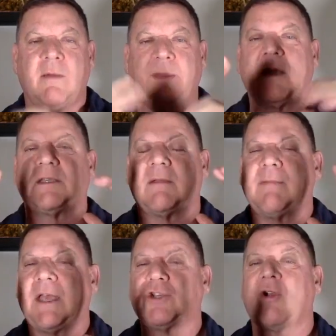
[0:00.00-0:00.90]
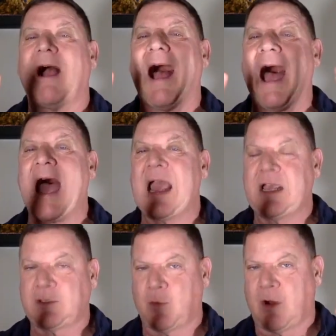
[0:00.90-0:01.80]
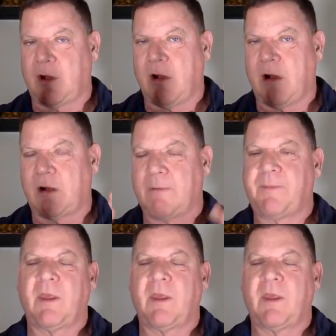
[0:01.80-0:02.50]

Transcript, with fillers: because it makes your eyes work harder.